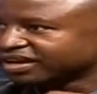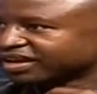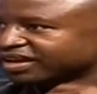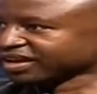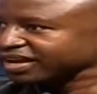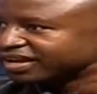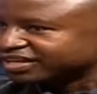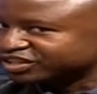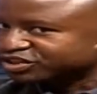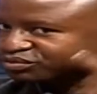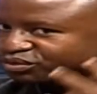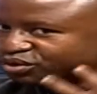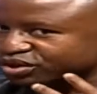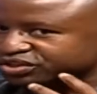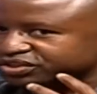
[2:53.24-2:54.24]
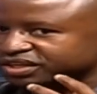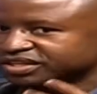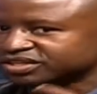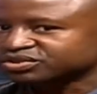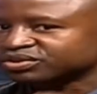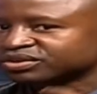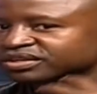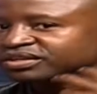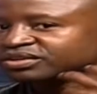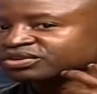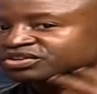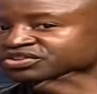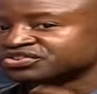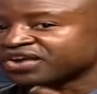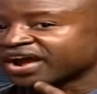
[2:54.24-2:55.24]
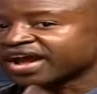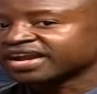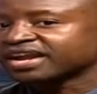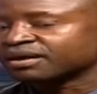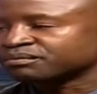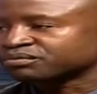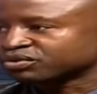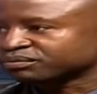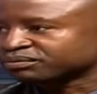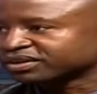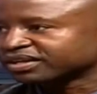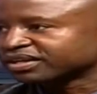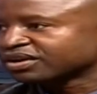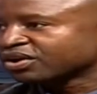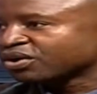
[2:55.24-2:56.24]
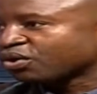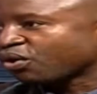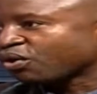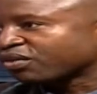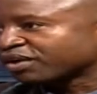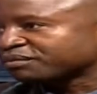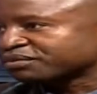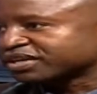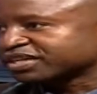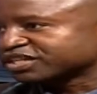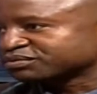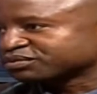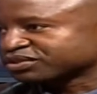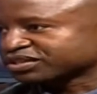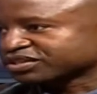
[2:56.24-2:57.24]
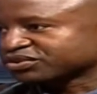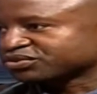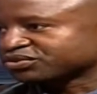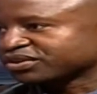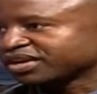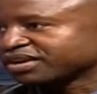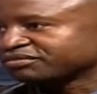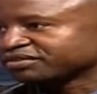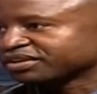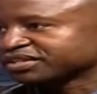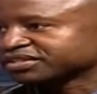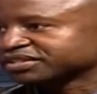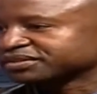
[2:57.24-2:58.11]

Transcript: and it's moist and it's not dried up properly, all that predisposes you to ear infection.